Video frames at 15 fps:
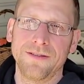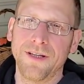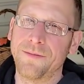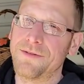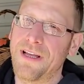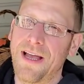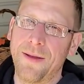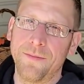
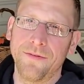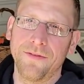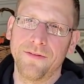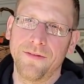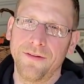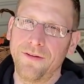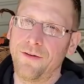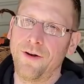
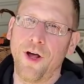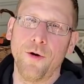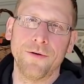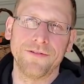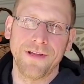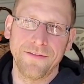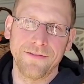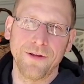Sometimes you don't
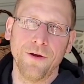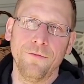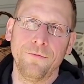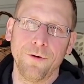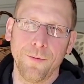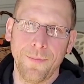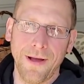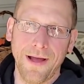always have to go
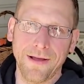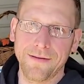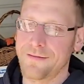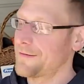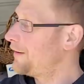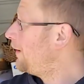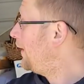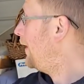for a
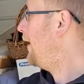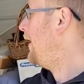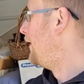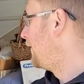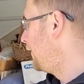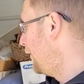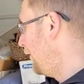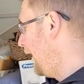box.
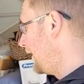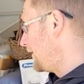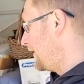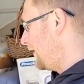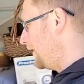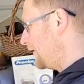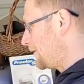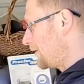So I see